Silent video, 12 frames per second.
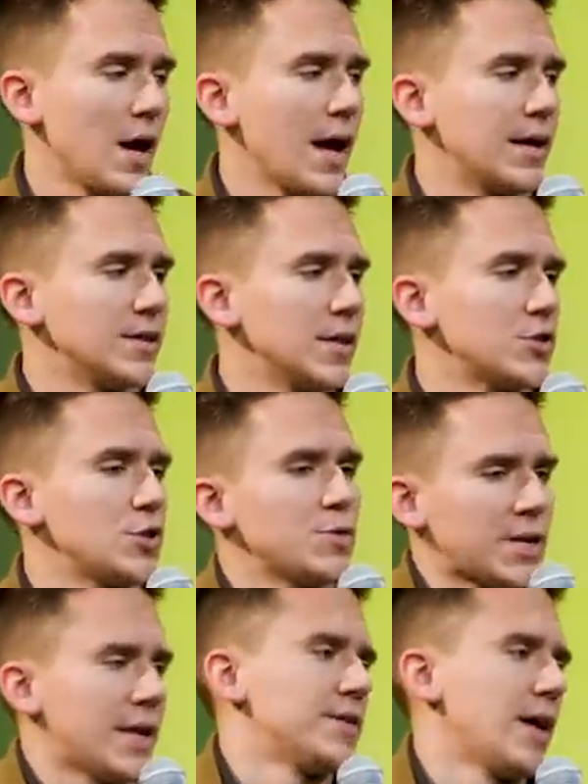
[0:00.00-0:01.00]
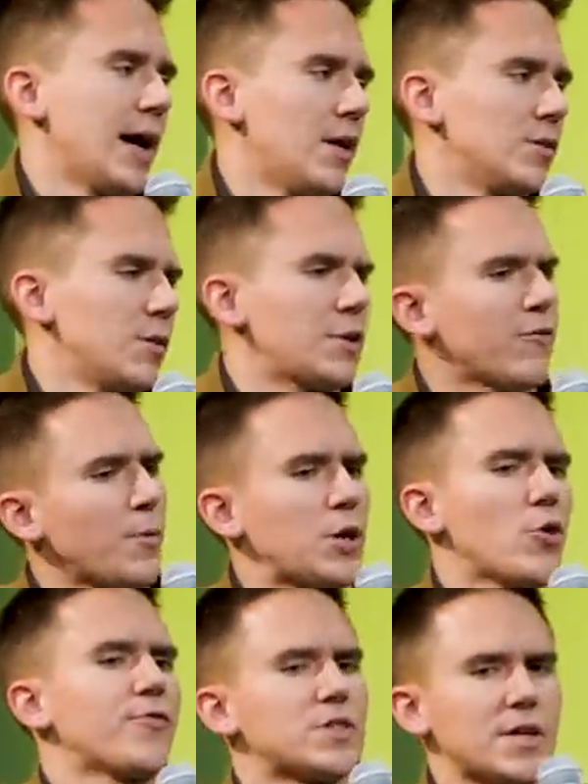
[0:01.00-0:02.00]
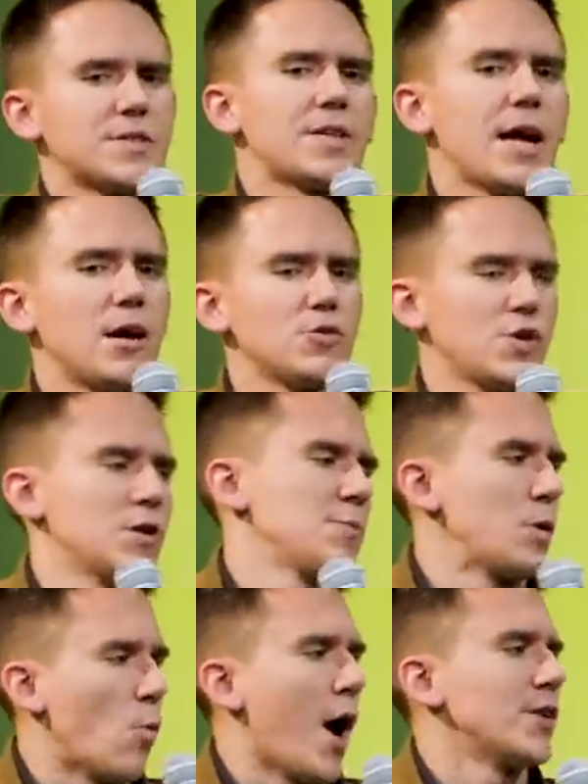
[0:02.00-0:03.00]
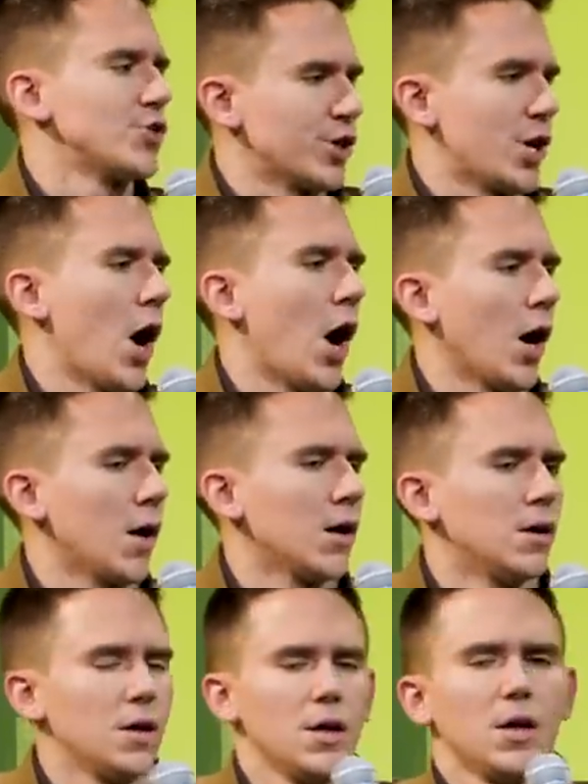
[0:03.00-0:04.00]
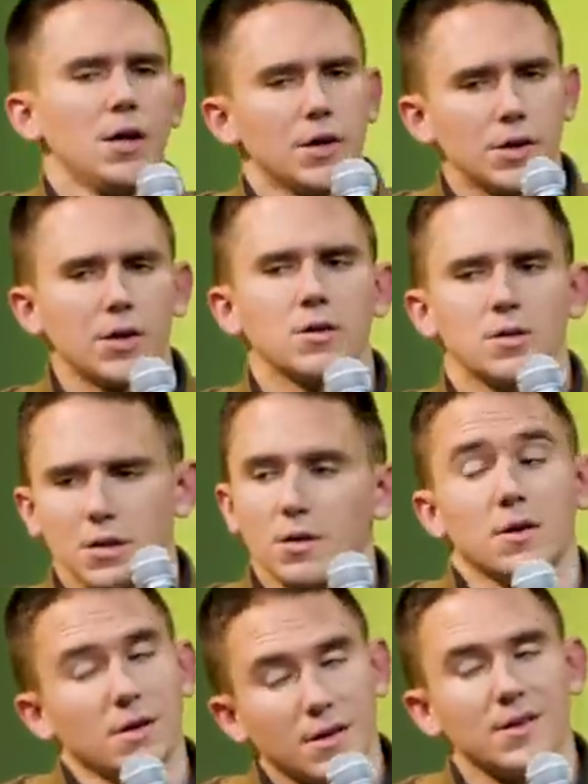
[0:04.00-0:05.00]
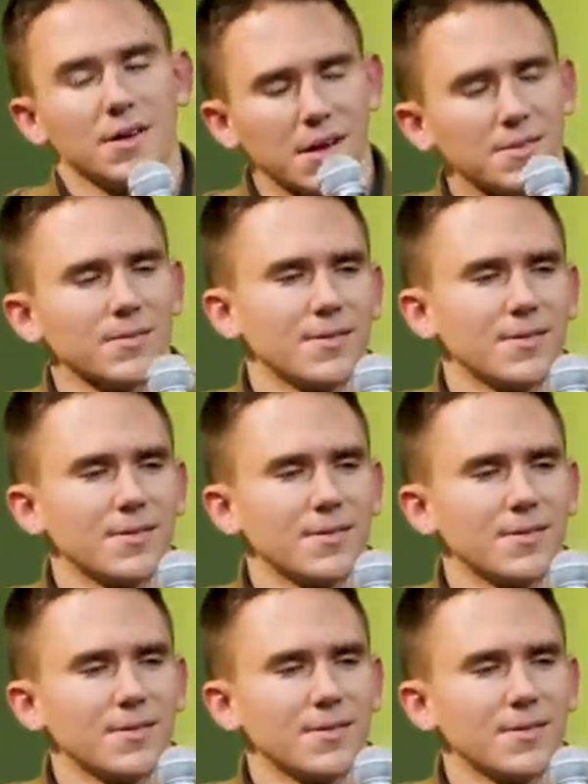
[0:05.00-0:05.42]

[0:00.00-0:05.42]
And she was out of town. And whenever my girlfriend's out of town, she has me watch her car. Yeah. Yeah.